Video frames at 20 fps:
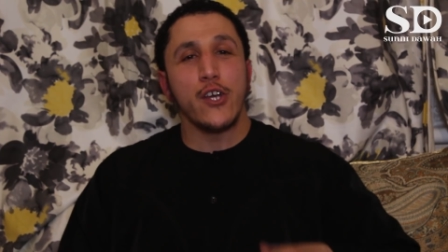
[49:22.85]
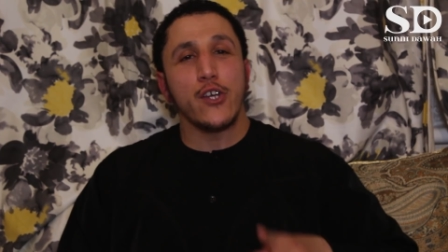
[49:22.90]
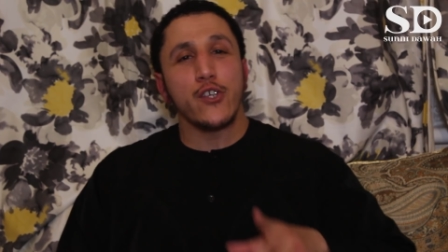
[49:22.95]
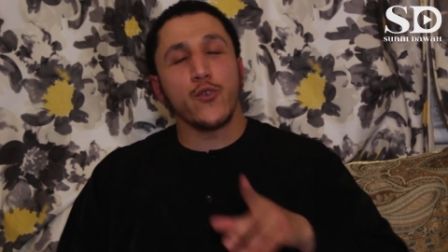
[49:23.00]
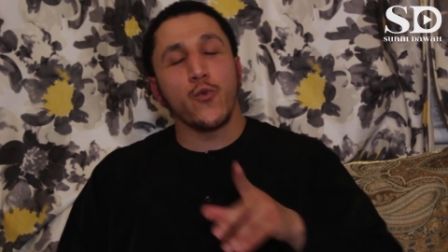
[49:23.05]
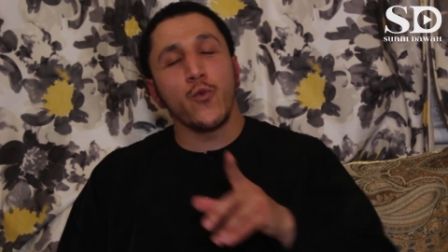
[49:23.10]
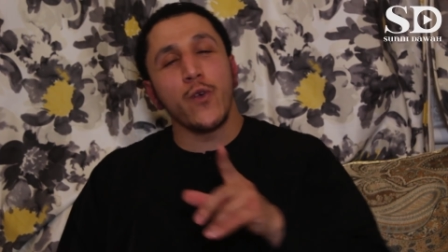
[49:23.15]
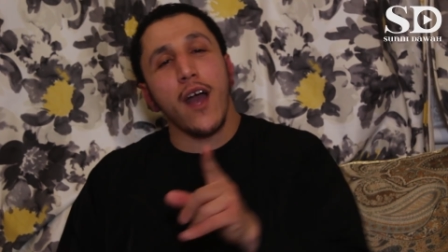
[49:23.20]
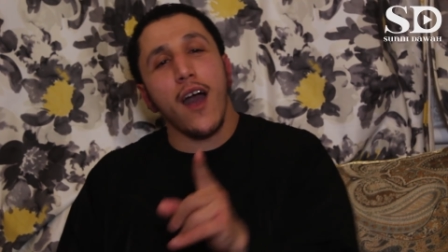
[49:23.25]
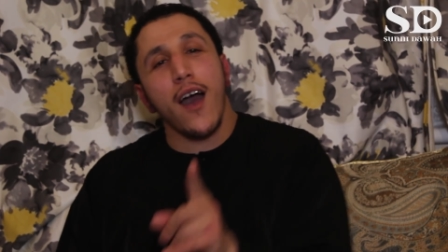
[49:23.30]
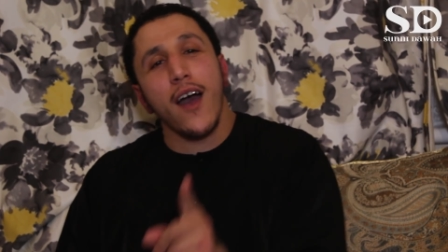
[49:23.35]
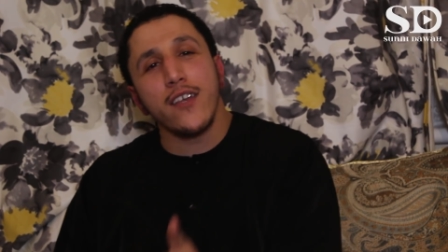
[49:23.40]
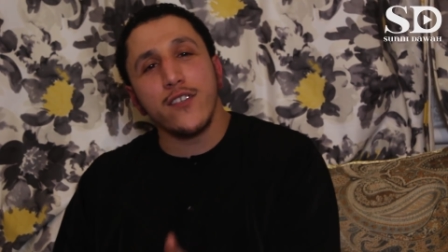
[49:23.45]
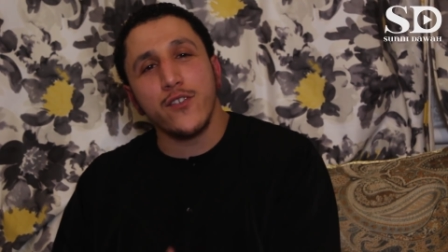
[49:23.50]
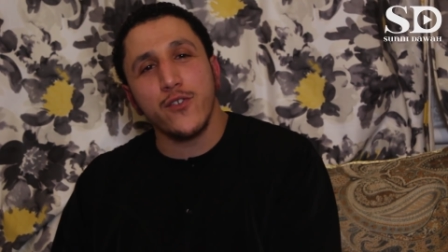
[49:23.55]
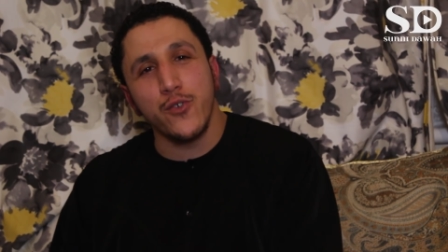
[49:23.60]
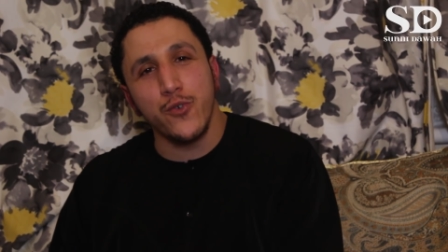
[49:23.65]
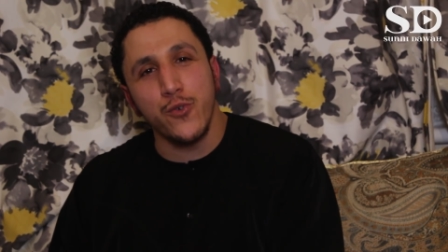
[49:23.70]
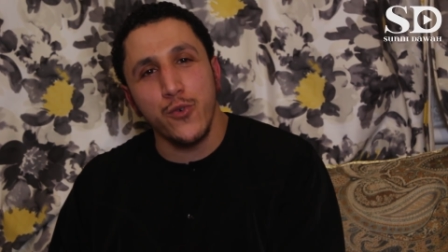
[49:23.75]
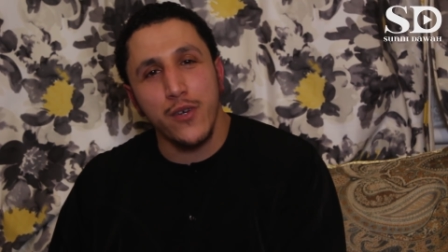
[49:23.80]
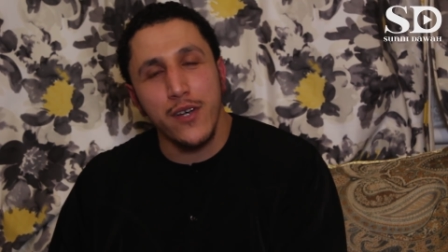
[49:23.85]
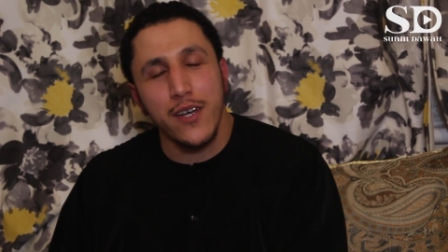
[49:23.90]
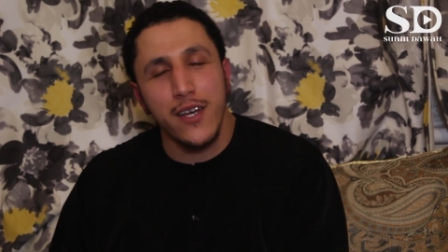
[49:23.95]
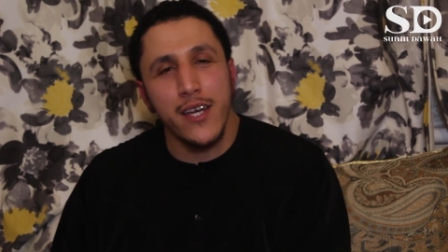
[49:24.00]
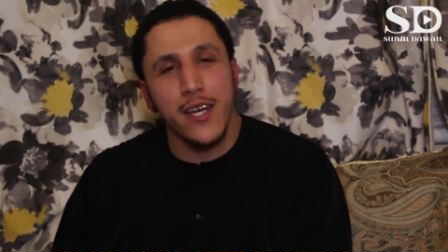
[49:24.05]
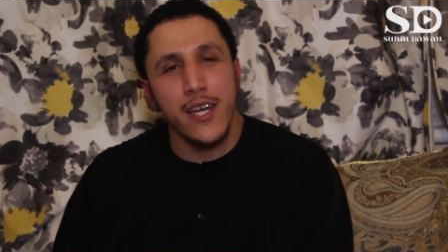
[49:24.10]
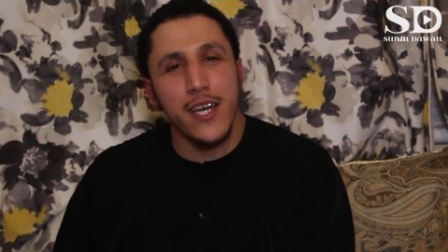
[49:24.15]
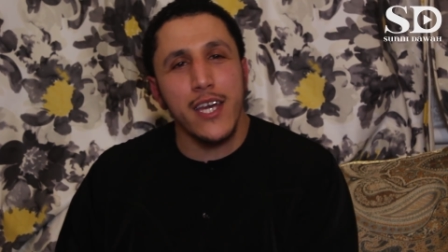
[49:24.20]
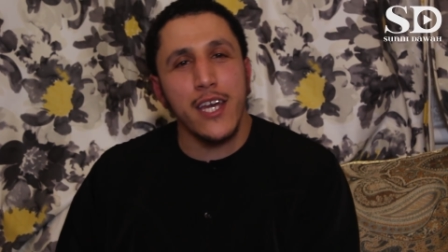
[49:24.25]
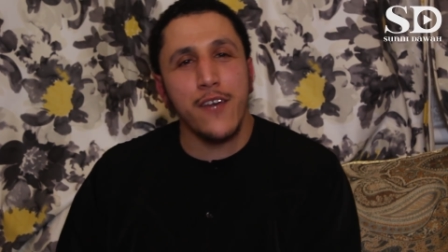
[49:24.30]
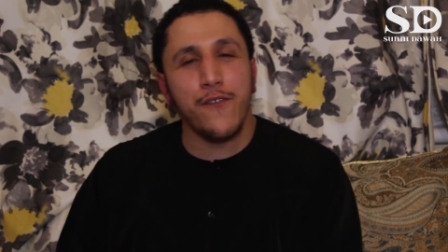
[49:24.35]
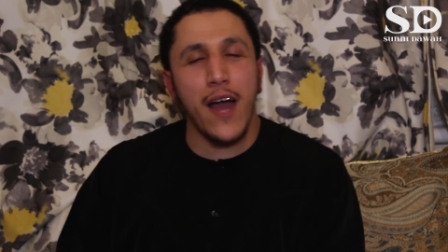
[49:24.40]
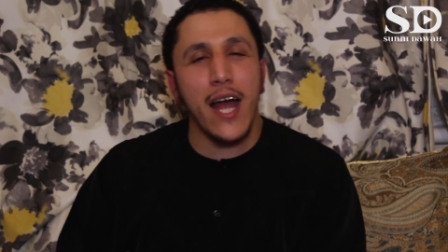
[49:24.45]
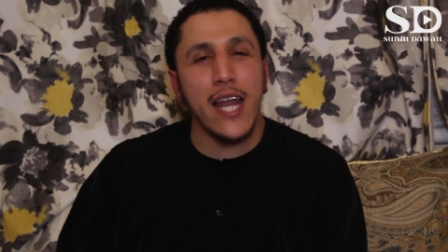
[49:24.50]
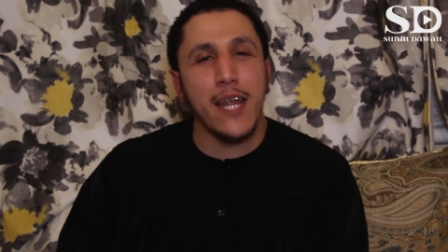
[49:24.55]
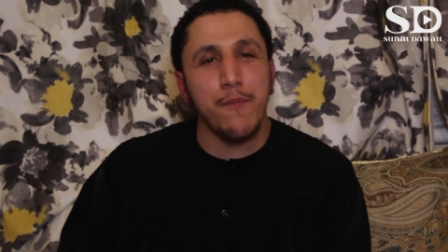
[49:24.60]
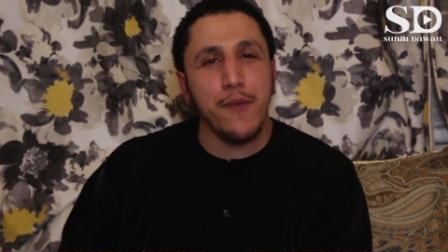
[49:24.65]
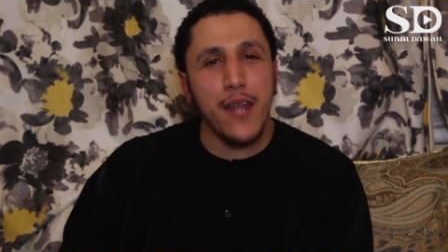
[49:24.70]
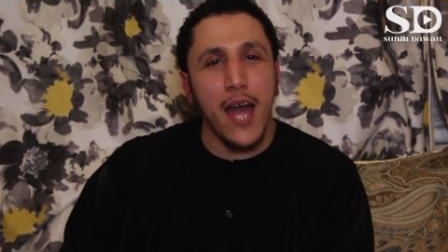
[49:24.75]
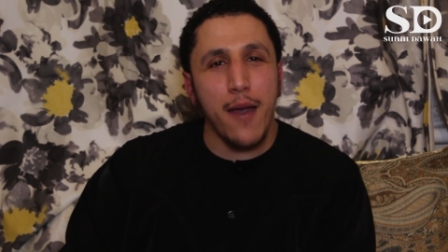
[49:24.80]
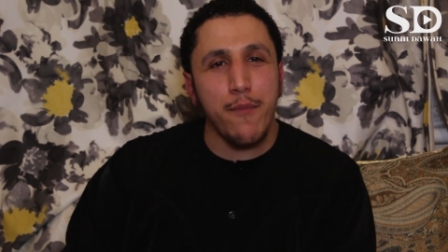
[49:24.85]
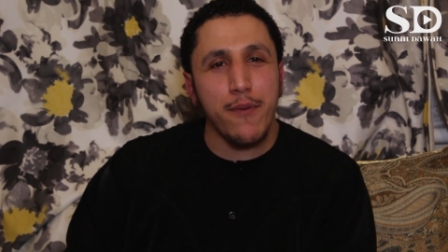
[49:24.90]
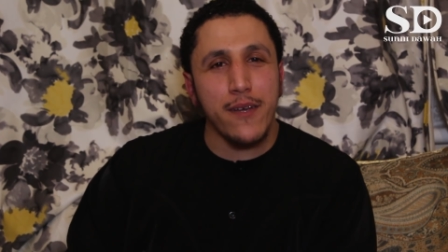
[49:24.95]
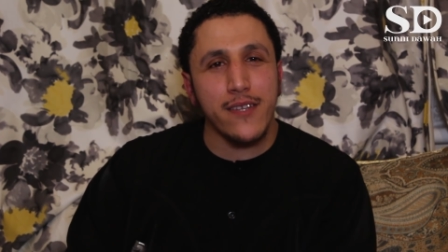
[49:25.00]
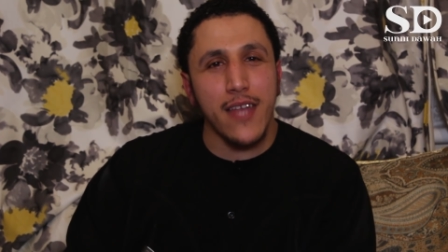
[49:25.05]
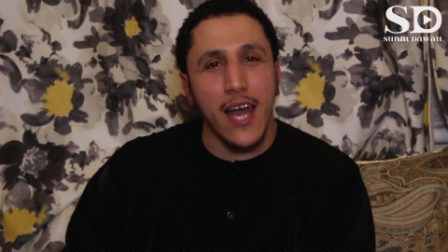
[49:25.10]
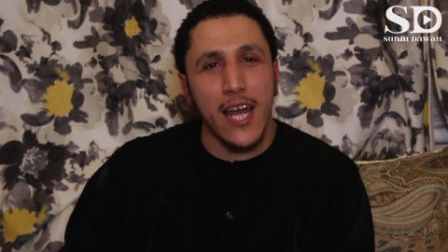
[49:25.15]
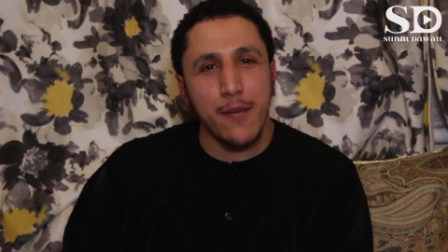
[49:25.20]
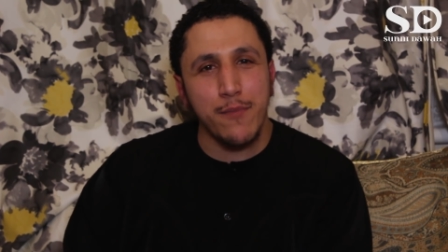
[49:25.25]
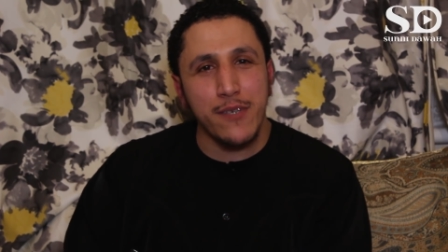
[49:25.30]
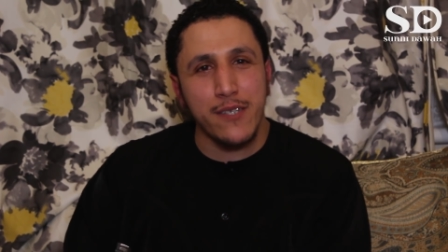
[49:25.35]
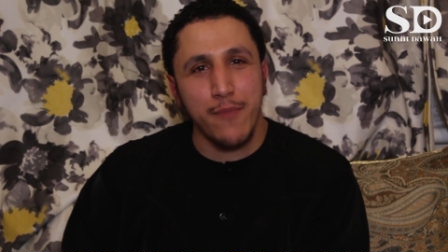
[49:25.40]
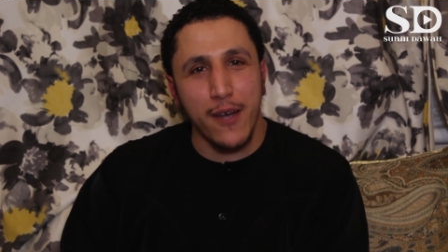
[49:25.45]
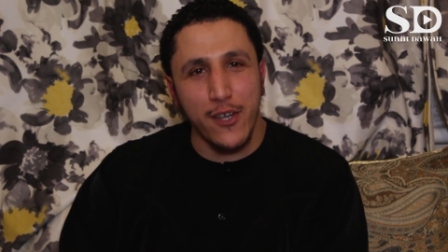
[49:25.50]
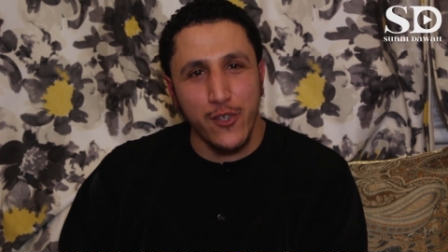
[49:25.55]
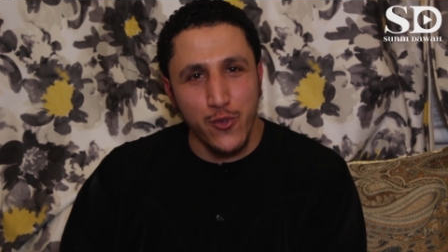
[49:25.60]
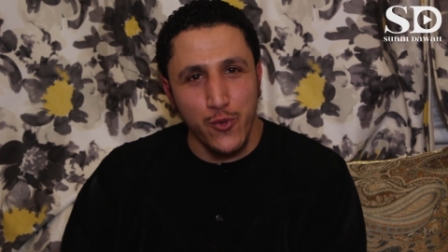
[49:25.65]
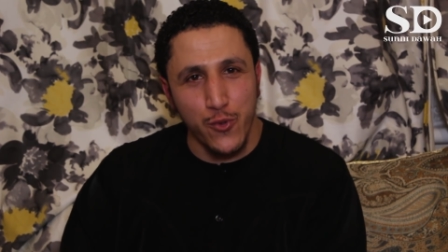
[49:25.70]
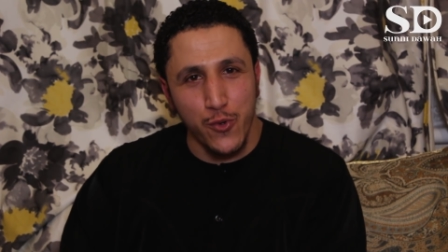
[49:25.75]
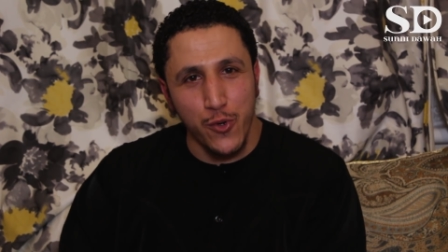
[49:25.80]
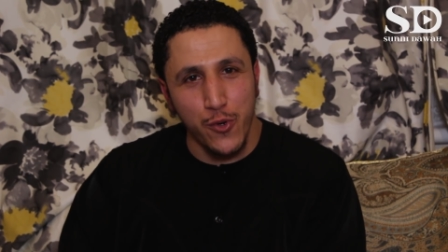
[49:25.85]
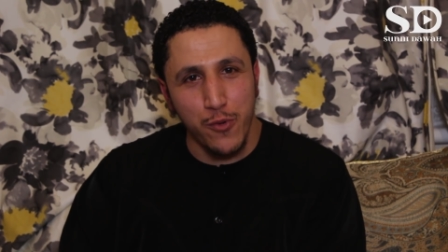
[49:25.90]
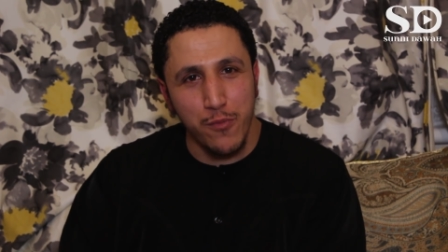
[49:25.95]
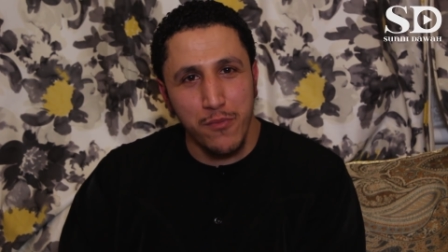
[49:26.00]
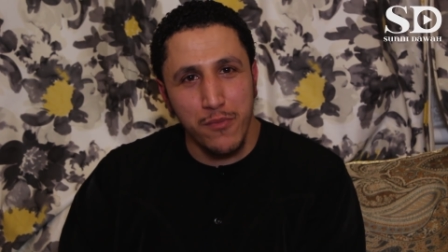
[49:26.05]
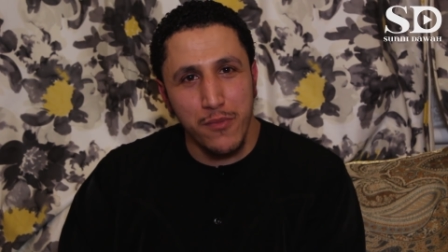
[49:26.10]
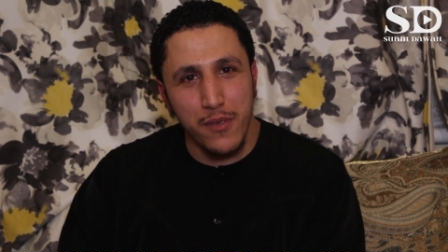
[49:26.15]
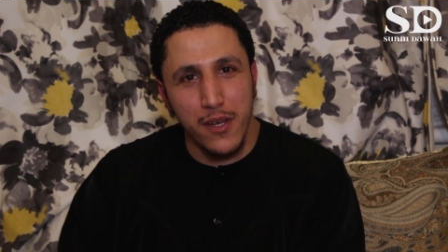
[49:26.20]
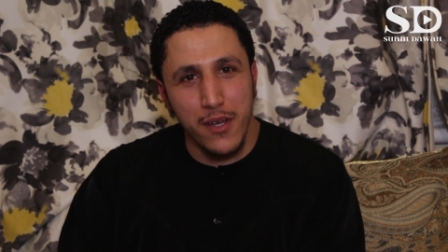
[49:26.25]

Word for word: So we ask you, if Ali bin Abi Talib is ma'soom,